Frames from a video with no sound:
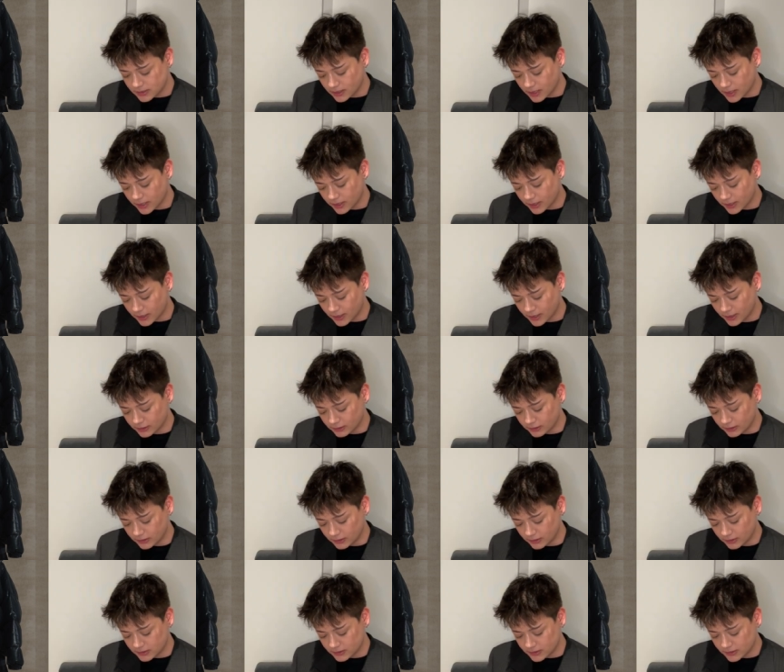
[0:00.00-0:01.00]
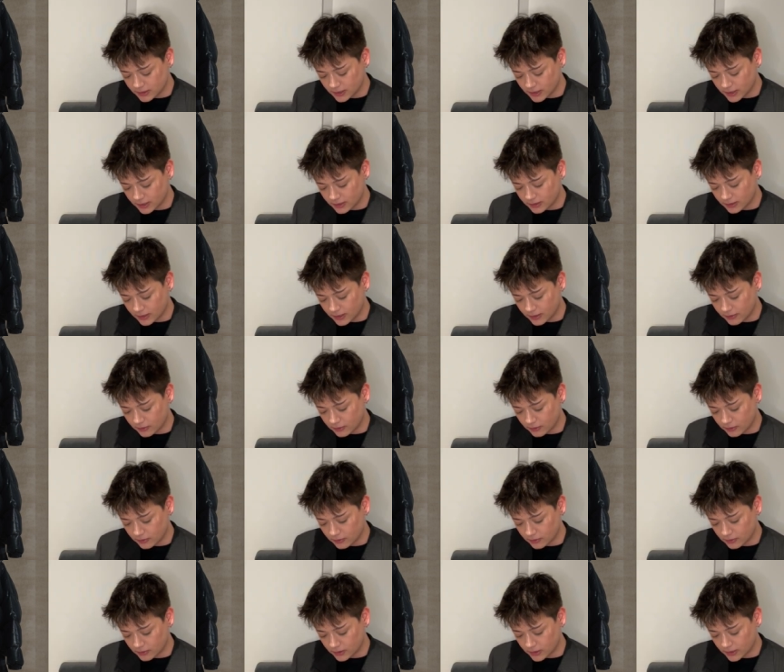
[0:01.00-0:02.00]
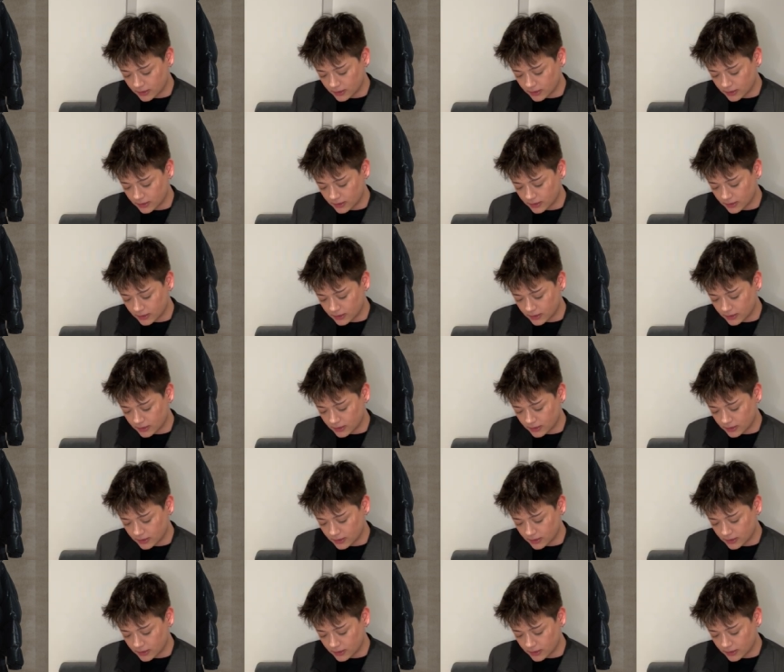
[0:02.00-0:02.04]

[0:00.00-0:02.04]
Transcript: like, it looks like leather.